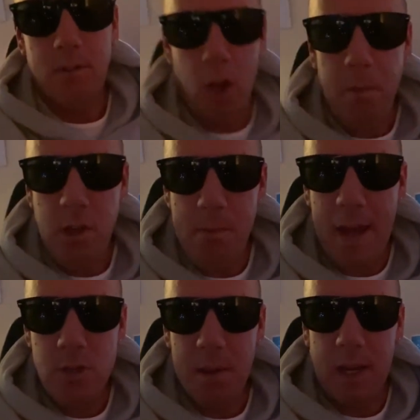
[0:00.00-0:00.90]
Skill-based
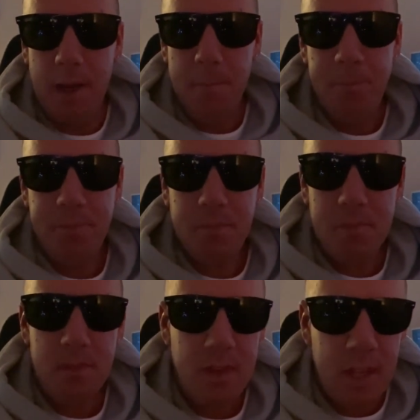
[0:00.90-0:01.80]
matchmaking
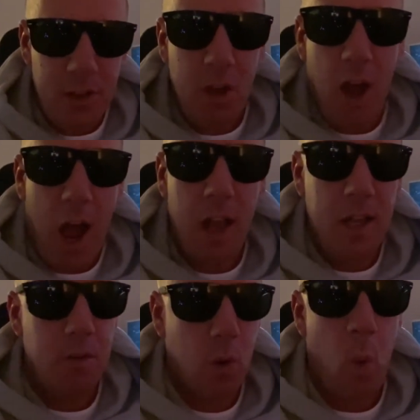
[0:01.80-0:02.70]
is a
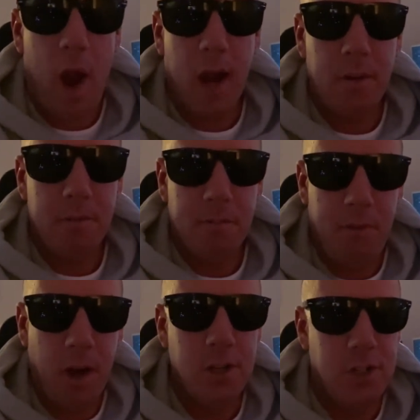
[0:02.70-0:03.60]
highly required
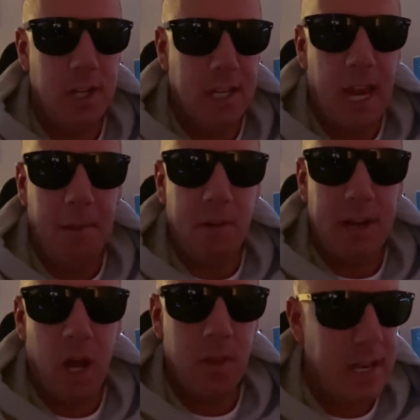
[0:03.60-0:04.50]
function in gaming
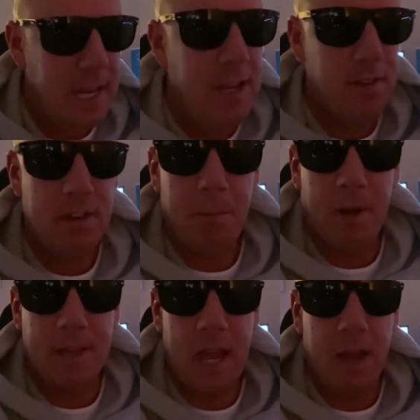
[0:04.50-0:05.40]
right now. They need to
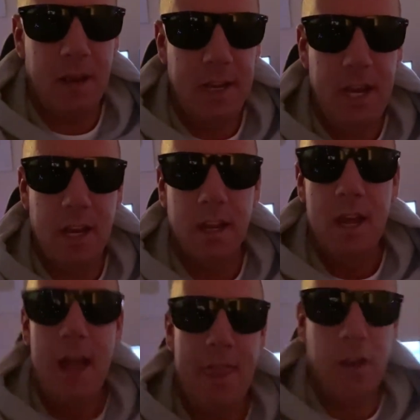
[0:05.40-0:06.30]
separate that. They need it.
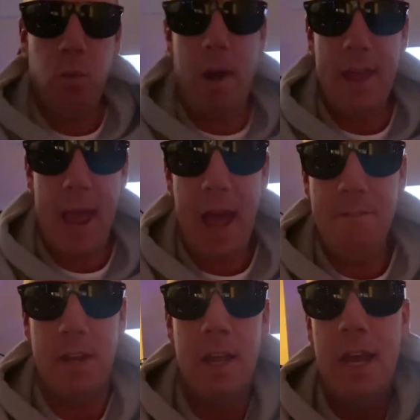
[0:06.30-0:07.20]
That's why they
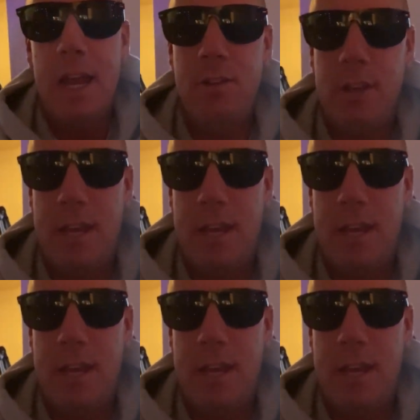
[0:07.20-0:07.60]
have it. It's